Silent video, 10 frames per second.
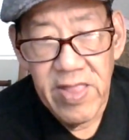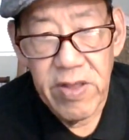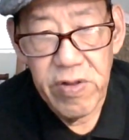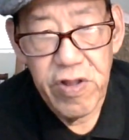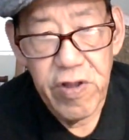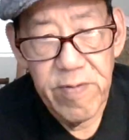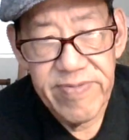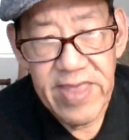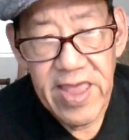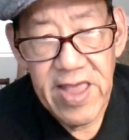
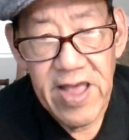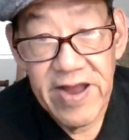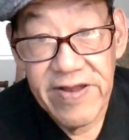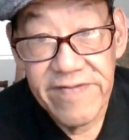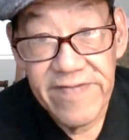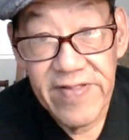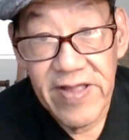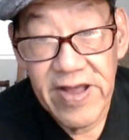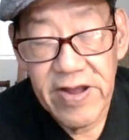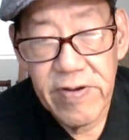YouTube's AI doesn't
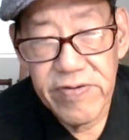like